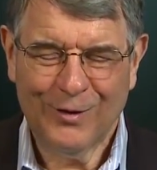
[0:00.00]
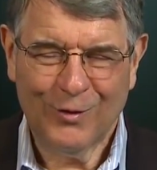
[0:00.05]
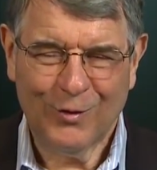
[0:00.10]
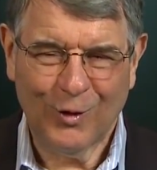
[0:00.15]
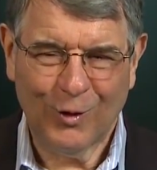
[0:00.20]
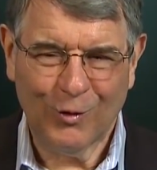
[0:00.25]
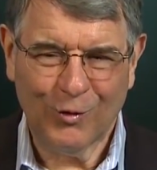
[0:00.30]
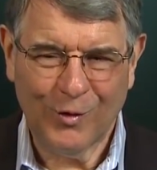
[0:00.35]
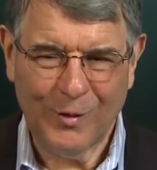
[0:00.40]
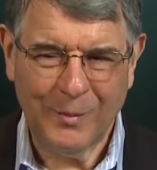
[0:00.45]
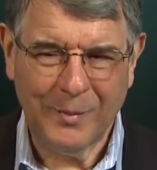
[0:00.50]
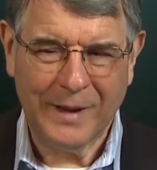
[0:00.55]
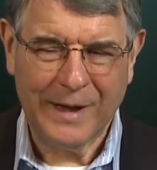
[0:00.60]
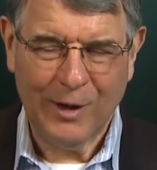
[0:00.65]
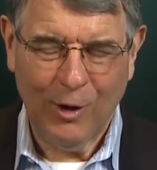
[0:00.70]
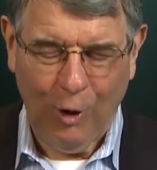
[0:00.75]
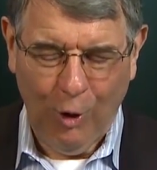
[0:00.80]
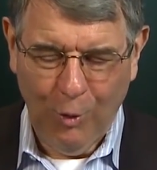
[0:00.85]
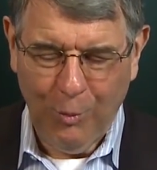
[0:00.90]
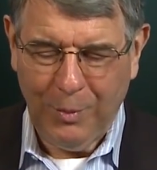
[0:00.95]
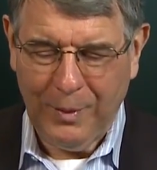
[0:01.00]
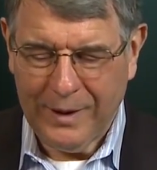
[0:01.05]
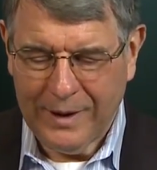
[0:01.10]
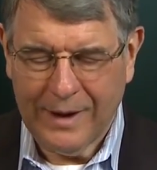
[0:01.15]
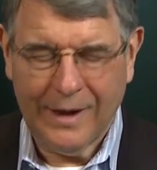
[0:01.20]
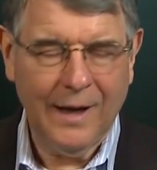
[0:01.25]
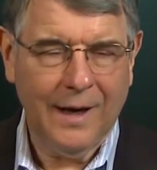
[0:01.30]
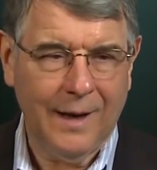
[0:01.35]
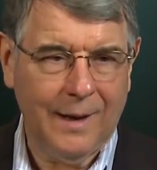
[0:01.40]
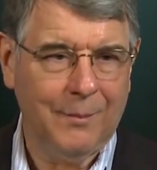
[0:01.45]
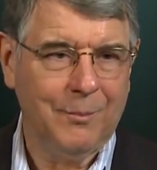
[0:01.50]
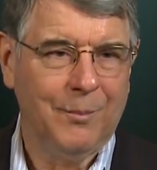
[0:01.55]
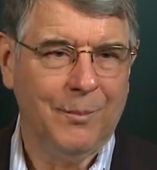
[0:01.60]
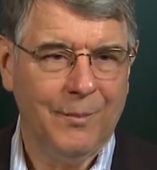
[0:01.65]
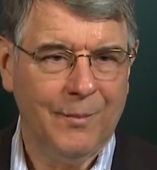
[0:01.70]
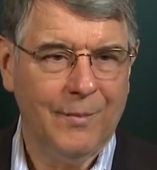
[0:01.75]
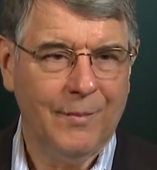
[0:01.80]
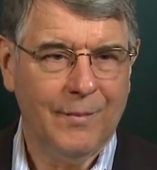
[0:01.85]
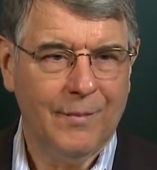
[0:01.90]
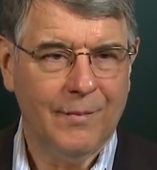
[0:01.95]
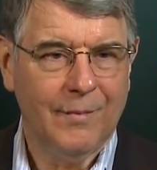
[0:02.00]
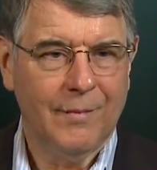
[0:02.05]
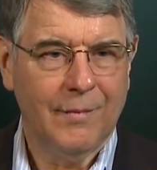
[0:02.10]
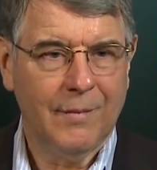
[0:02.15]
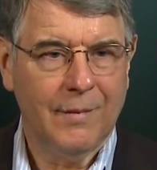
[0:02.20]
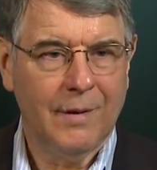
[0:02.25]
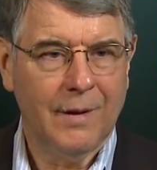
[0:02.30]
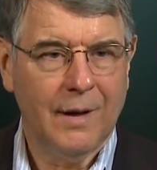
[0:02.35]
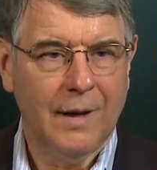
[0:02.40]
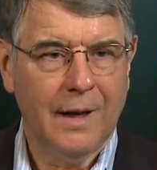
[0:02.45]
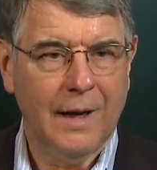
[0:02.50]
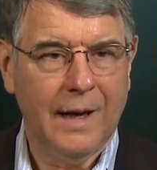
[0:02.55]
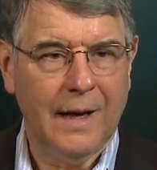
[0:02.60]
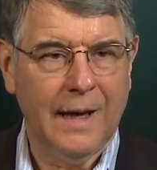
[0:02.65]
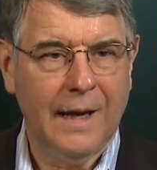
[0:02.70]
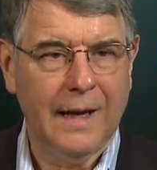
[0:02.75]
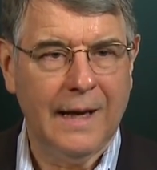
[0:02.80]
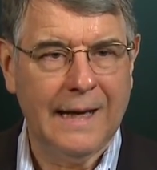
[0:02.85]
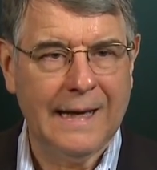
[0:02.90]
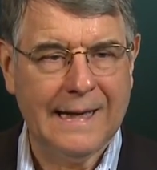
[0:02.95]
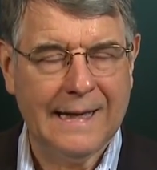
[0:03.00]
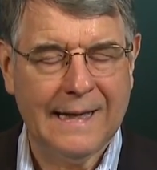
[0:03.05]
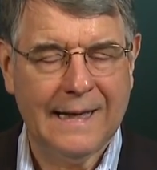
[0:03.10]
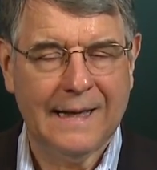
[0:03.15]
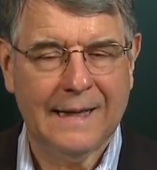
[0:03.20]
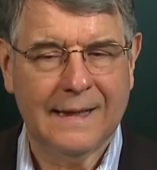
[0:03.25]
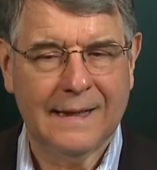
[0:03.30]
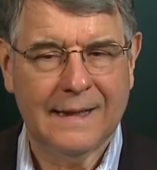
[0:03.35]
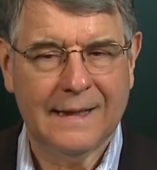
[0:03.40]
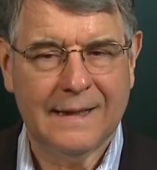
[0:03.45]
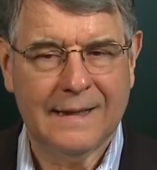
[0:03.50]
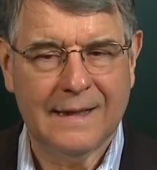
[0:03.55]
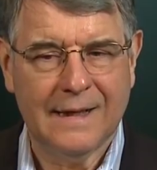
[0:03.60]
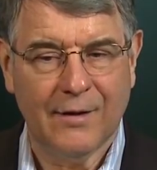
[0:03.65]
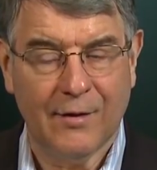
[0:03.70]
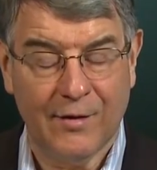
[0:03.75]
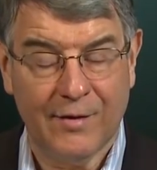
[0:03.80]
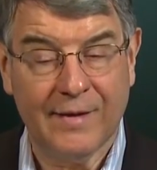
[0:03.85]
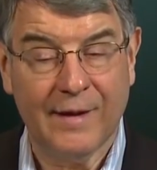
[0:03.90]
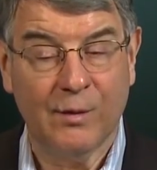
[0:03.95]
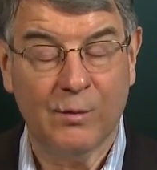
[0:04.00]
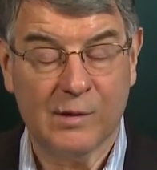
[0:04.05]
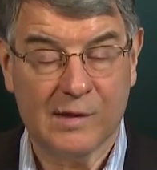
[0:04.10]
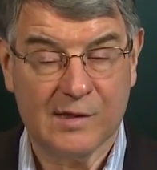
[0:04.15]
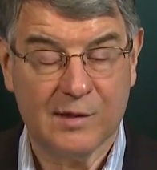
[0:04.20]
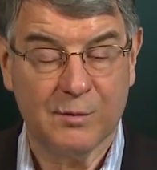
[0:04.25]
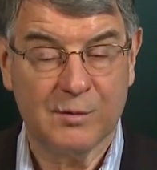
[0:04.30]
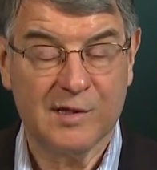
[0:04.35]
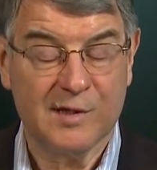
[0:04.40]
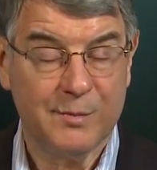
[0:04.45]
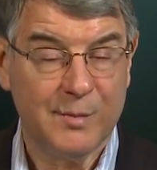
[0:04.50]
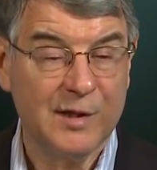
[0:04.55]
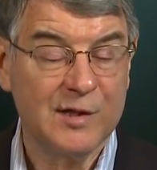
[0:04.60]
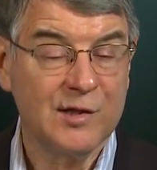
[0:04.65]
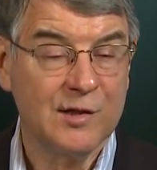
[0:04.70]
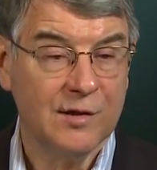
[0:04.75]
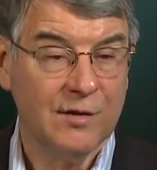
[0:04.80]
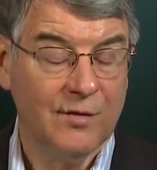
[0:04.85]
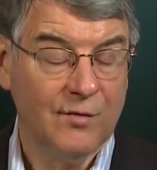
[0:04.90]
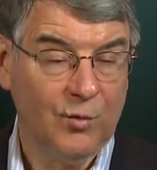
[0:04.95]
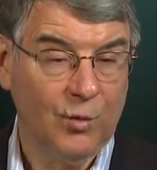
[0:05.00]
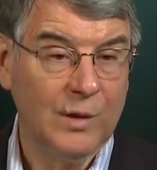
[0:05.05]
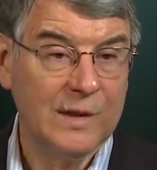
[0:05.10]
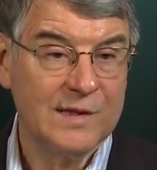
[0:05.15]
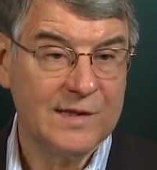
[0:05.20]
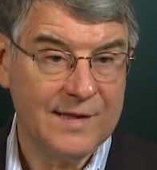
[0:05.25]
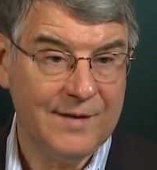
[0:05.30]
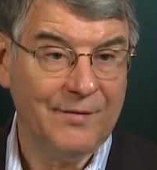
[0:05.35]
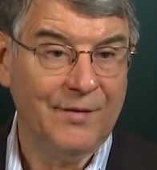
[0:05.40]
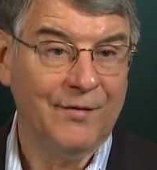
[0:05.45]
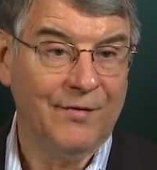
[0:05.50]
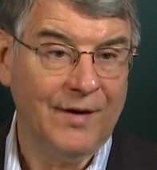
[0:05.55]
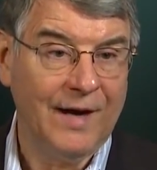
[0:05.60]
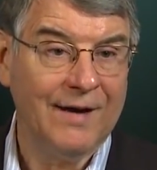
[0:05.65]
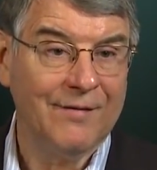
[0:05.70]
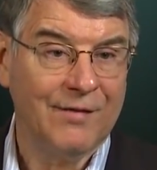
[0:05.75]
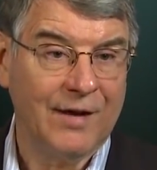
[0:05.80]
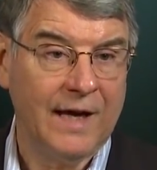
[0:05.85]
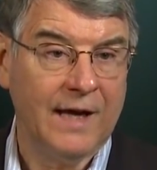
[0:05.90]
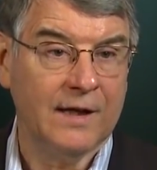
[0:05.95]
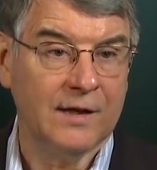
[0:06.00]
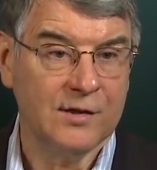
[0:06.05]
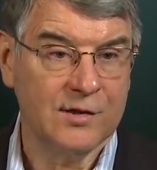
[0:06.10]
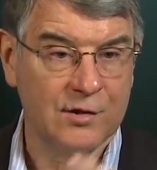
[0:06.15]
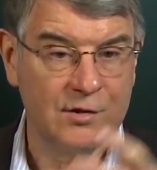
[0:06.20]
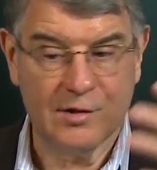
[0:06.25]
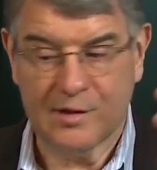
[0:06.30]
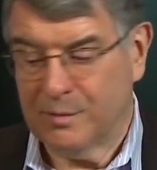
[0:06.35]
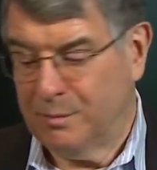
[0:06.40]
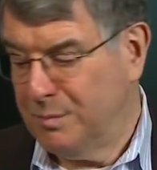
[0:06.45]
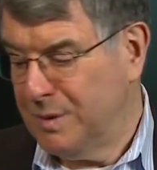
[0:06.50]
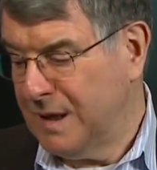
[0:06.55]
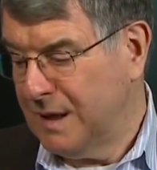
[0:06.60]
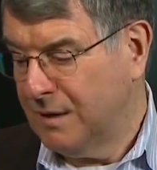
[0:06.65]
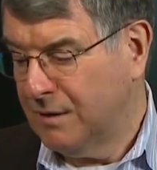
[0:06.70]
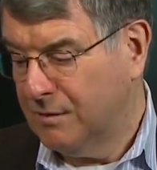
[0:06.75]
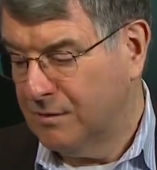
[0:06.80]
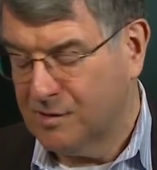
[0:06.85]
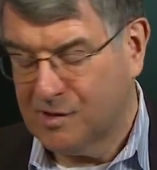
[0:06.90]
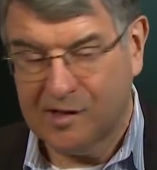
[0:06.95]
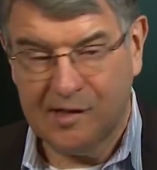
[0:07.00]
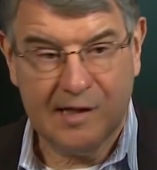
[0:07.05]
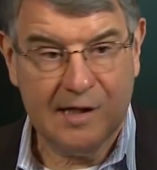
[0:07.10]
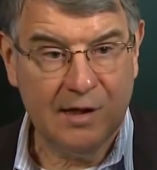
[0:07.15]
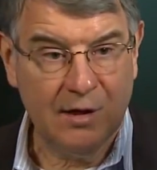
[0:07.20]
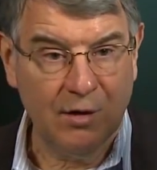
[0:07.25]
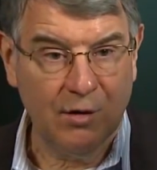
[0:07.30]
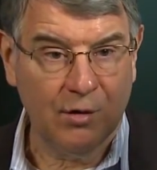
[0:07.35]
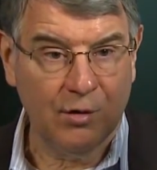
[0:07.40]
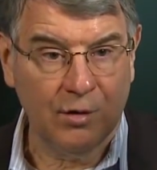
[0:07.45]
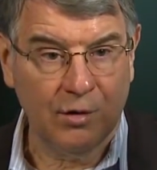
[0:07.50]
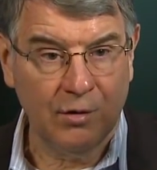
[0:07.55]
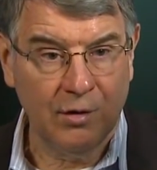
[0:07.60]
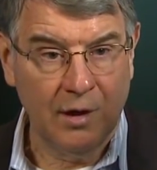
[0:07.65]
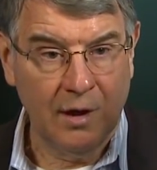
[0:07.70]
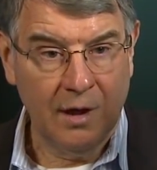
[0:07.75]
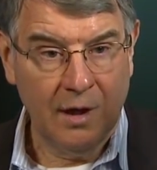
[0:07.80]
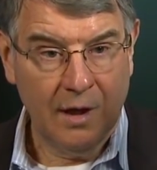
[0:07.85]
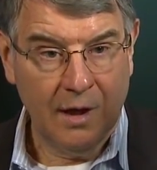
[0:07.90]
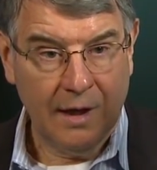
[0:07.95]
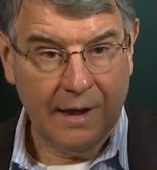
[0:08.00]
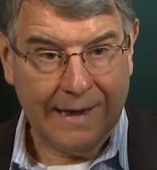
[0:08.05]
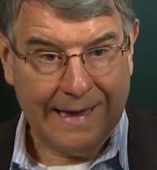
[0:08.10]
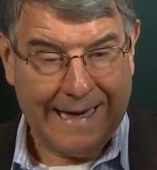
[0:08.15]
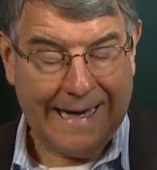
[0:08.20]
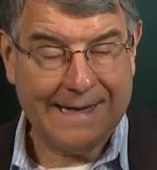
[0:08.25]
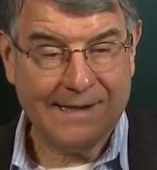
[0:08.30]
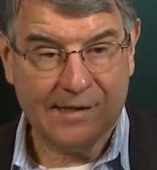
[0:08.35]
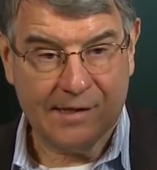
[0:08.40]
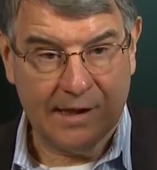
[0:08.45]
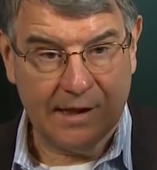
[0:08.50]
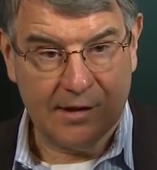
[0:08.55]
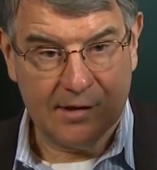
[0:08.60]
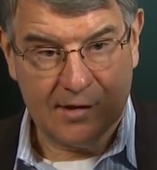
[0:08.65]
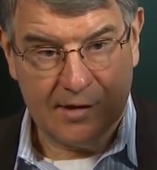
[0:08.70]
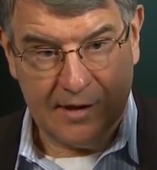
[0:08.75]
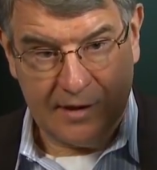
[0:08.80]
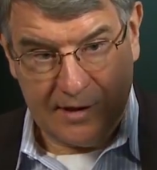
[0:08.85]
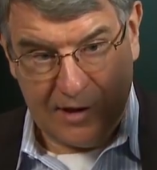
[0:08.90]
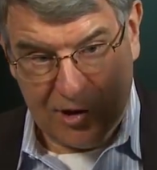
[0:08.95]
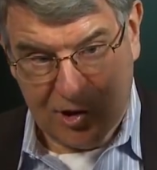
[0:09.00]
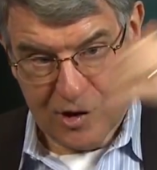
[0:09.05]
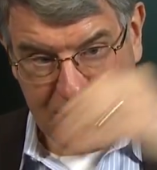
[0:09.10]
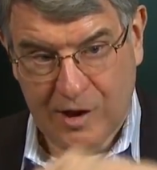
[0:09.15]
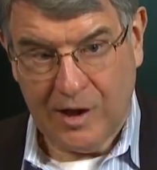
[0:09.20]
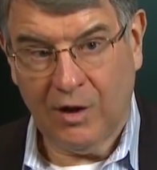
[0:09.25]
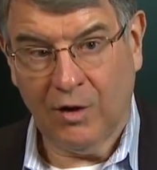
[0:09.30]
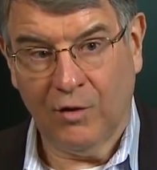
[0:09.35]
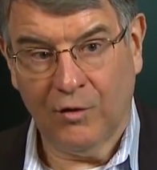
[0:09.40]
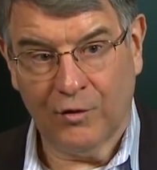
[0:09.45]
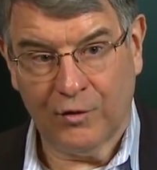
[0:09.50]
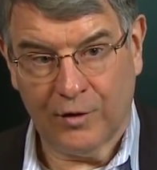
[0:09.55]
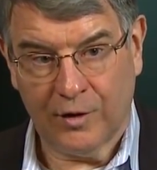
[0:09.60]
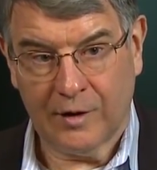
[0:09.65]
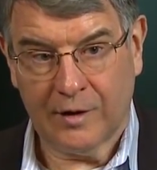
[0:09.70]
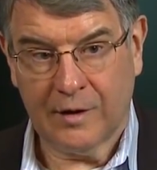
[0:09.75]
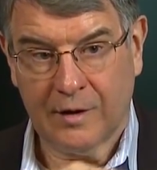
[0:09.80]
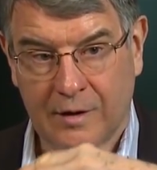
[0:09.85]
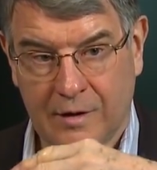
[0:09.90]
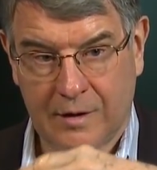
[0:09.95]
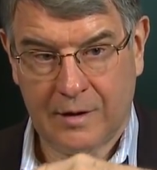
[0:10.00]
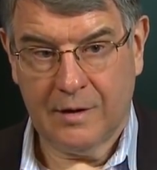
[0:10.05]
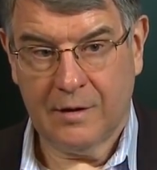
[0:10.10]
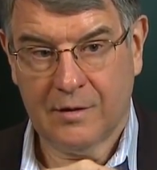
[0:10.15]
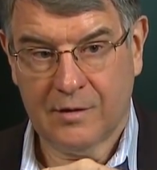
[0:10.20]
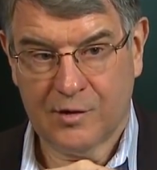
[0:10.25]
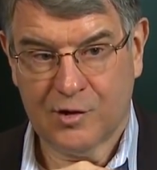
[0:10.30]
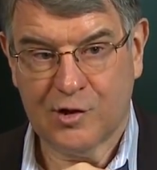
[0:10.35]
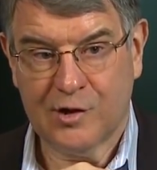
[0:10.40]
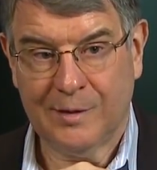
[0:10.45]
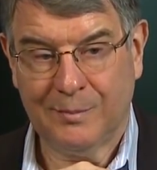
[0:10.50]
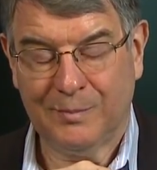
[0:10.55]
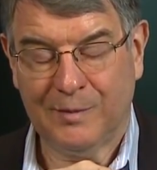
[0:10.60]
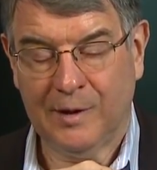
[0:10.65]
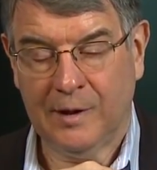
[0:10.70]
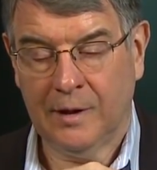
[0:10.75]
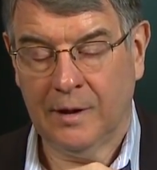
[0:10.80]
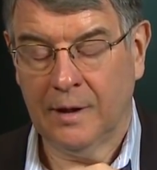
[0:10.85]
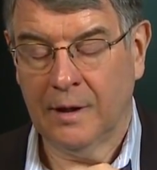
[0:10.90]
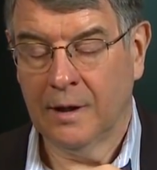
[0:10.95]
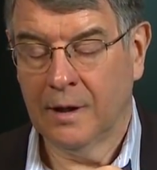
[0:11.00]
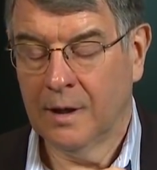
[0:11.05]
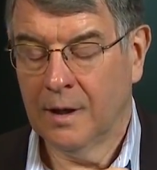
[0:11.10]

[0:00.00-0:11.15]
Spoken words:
So somebody opened it up, and the other thing was there was a bunch of 175 canisters, the big steel casings that the shells are shipped in.